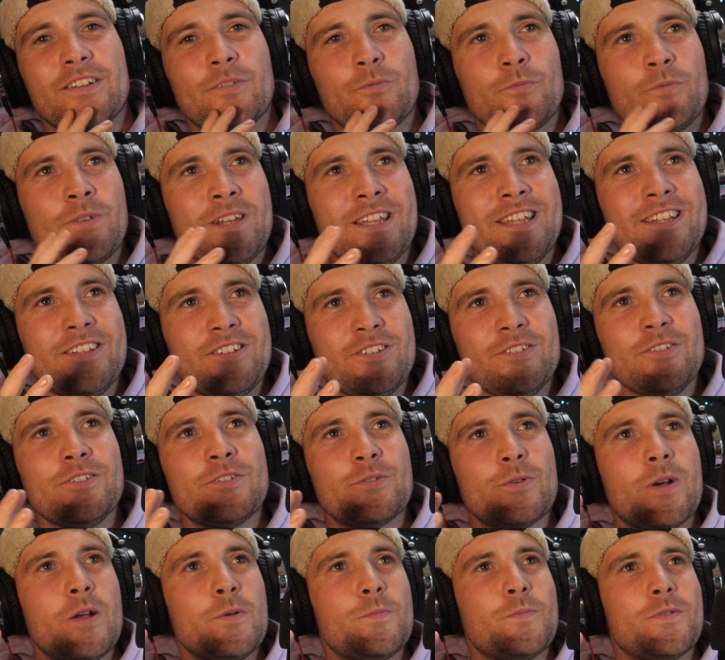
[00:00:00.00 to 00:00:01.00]
We need you
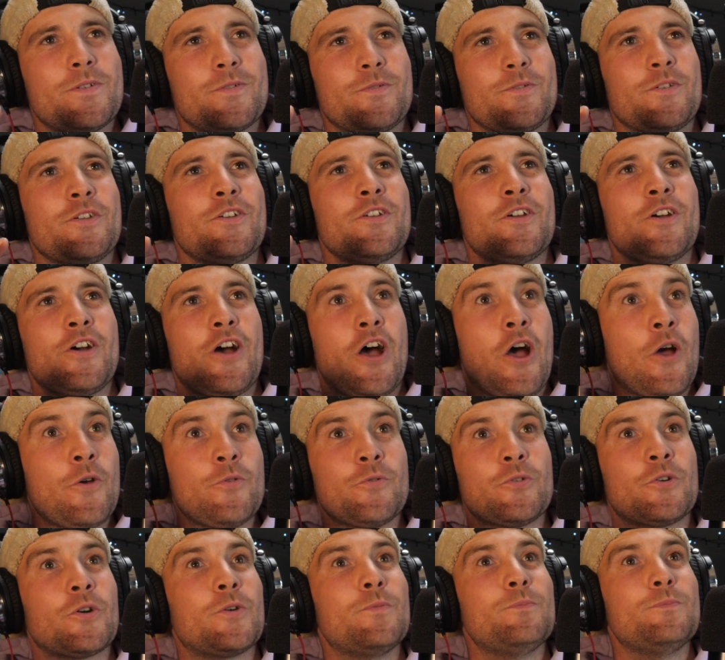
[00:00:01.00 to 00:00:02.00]
to open up your
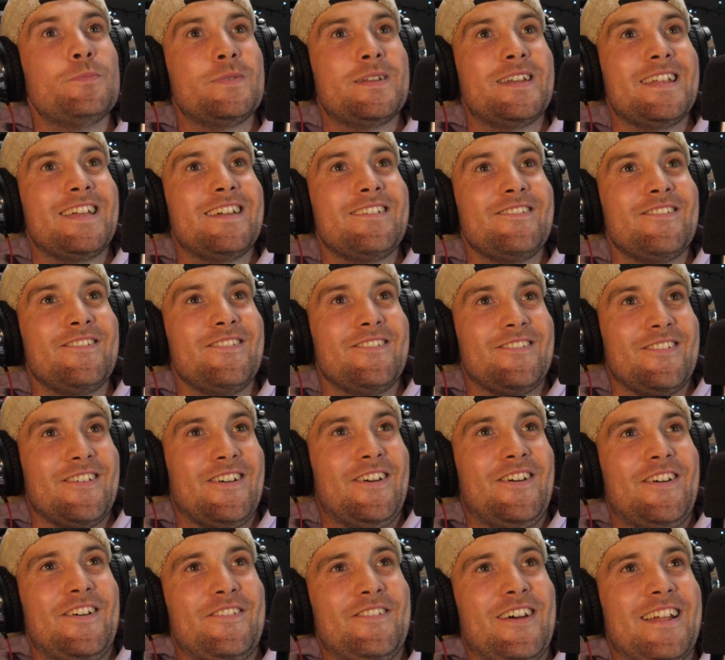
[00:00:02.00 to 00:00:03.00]
own company
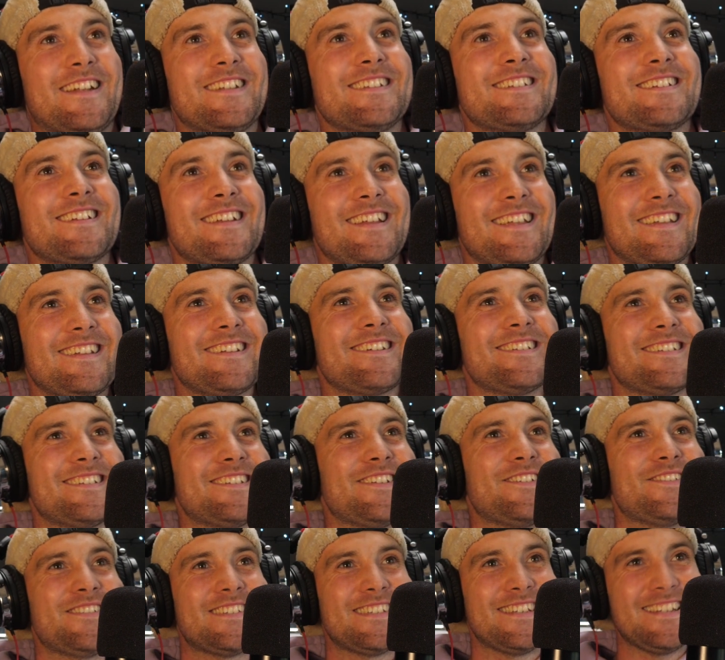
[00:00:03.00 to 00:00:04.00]
eventually, because
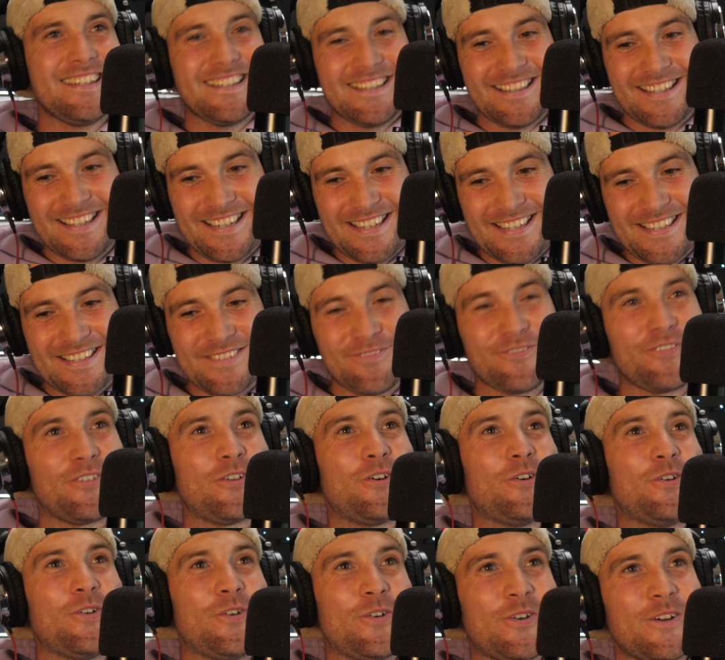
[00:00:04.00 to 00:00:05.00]
you've seen these
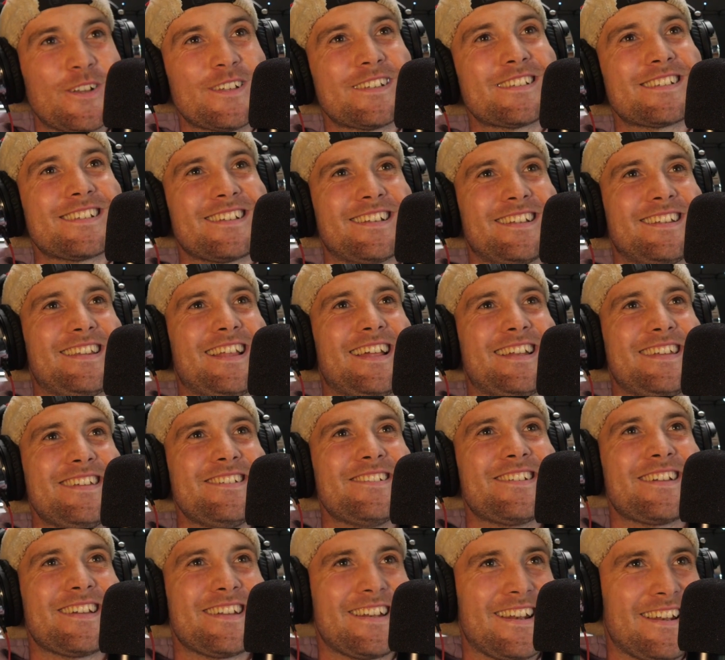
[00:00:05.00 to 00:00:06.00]
flaws and then
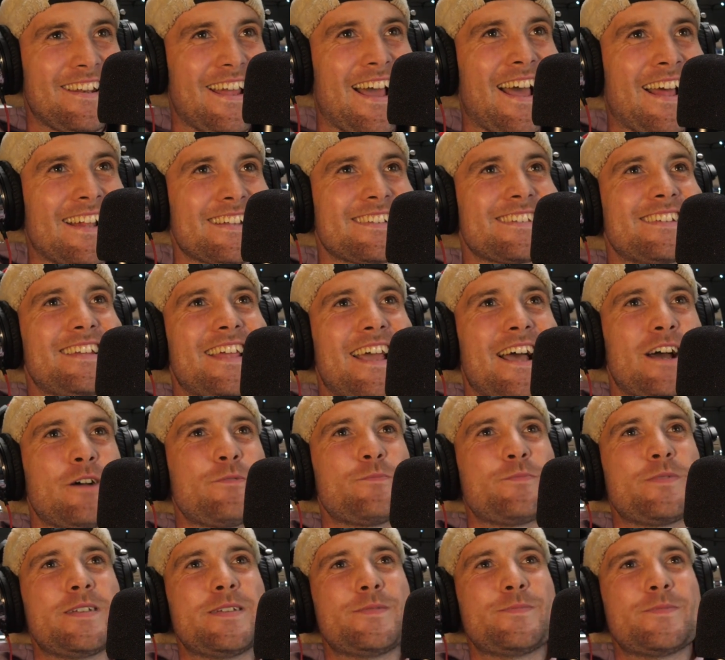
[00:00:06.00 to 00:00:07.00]
you can actually
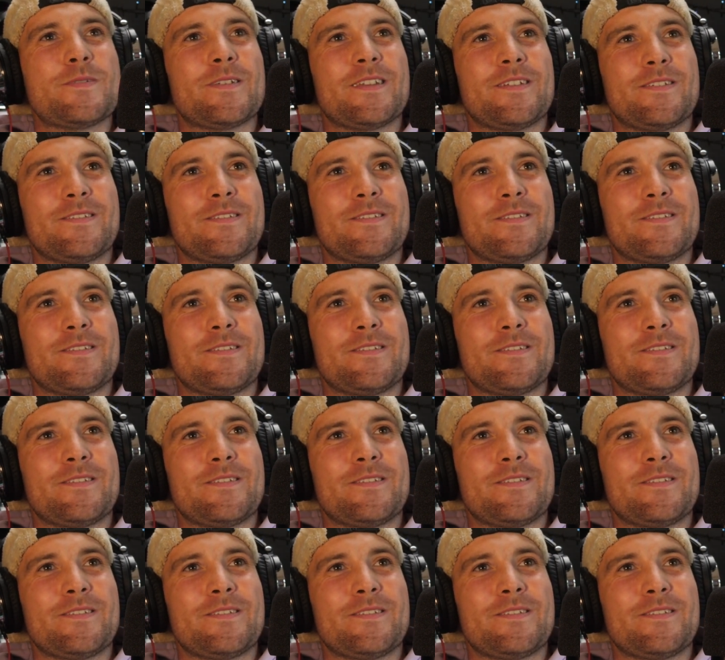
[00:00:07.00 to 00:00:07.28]
help people.